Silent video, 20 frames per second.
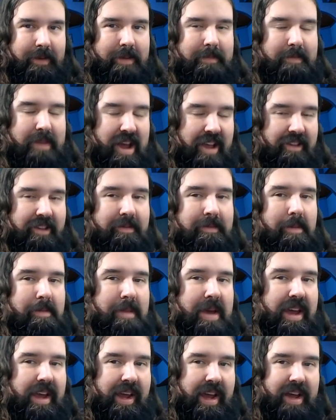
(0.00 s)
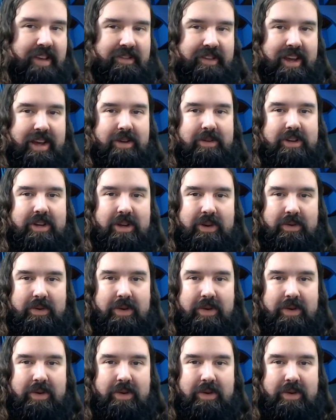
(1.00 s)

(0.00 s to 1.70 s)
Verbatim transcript: we'd basically be making STO2.